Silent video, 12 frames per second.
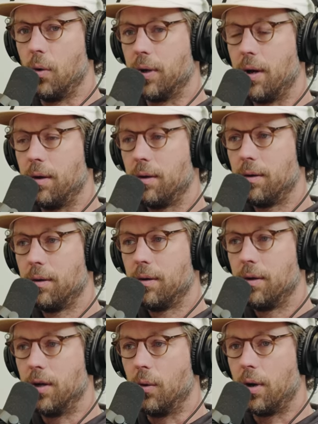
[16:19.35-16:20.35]
No one cared. So, like,
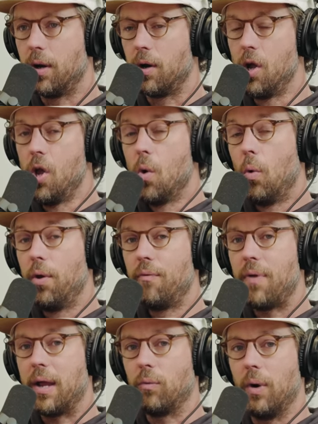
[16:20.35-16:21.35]
no one cared. No one cared. Well, in
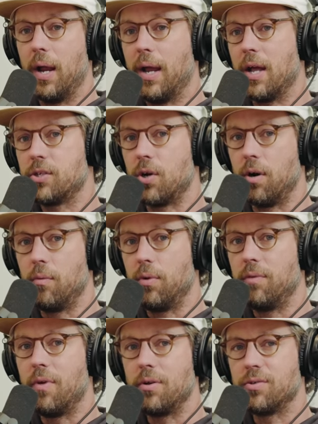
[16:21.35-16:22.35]
fact, when I got started
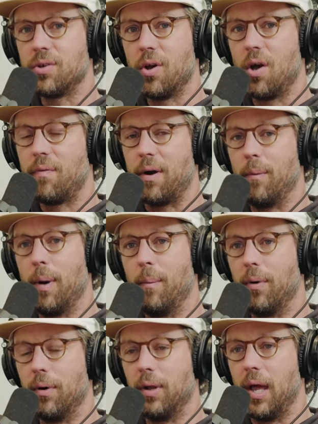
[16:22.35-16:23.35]
with Adventures of Golf, I
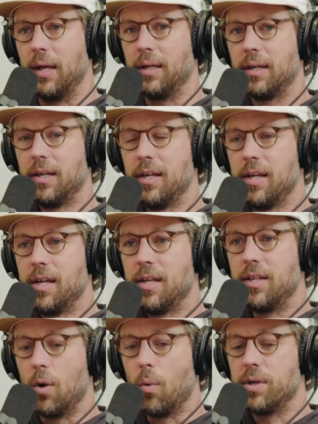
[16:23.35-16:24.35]
remember like
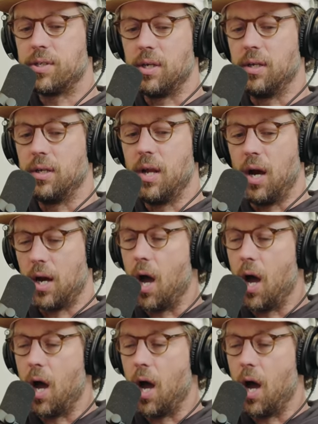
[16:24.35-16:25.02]
there wasn't a